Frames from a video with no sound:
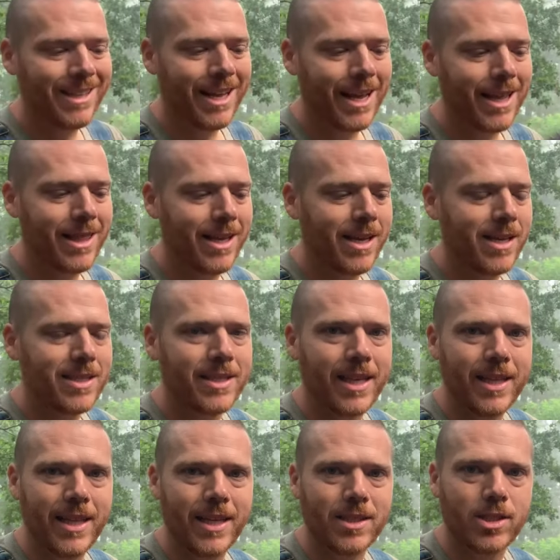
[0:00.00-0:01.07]
like this
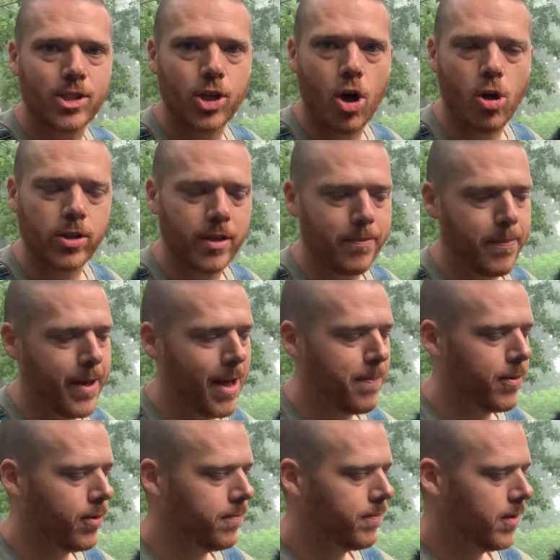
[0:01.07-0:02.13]
and then salt and
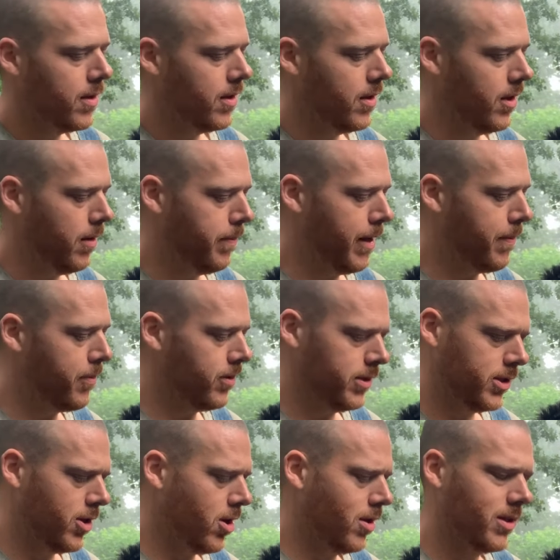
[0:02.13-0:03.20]
pepper uh, pepper
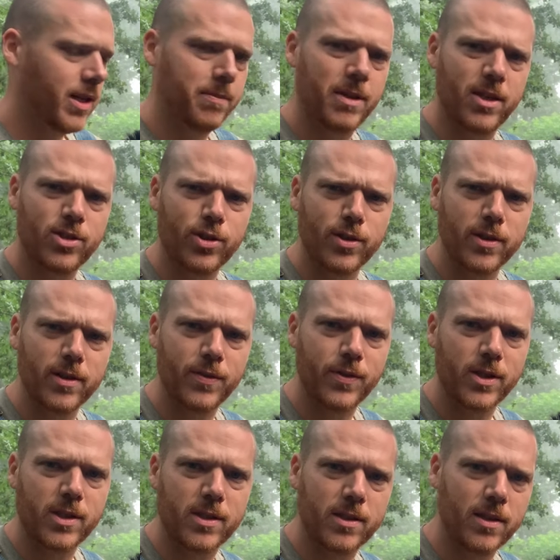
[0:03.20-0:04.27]
and salt i'm not sure if
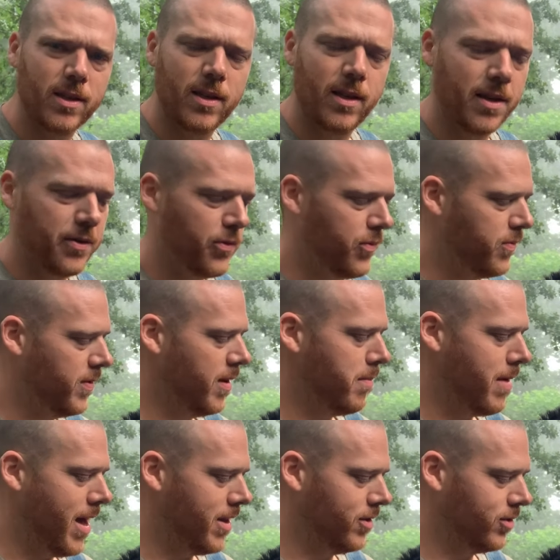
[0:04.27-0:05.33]
it's uh, if it
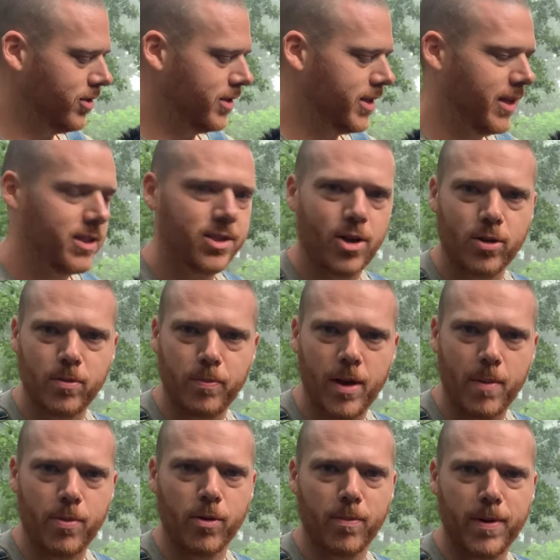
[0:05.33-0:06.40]
matters to say salt and
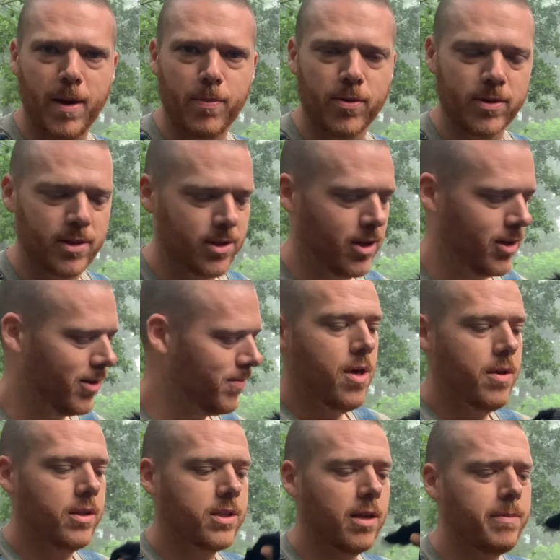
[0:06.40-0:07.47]
pepper or pepper and salt.
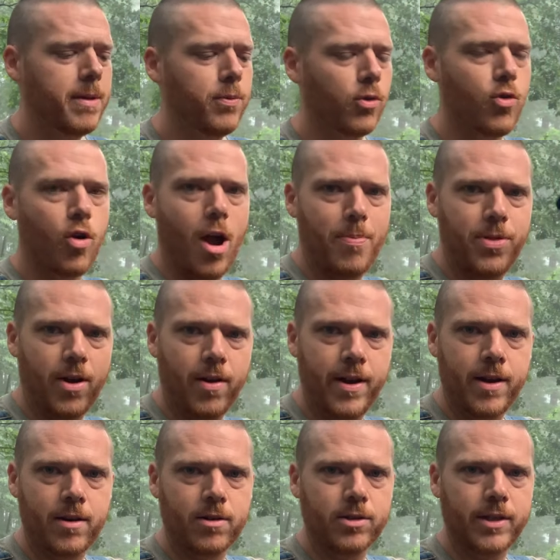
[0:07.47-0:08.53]
Uh, some people crop their
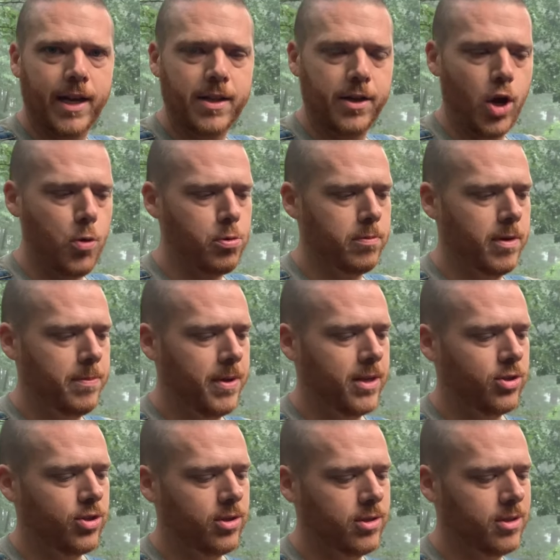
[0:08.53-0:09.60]
ears like the Doberman
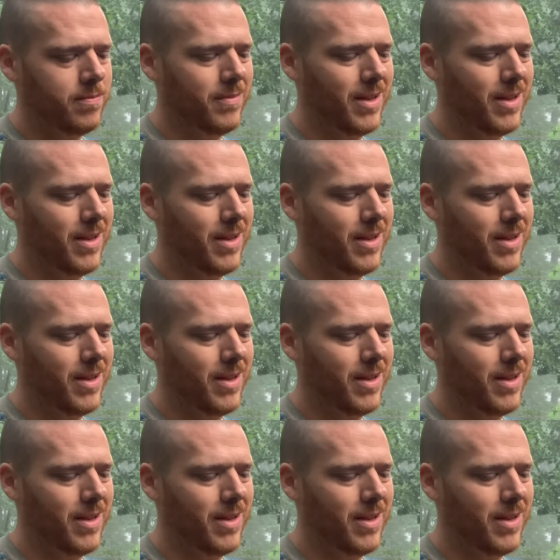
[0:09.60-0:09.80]
pinschers.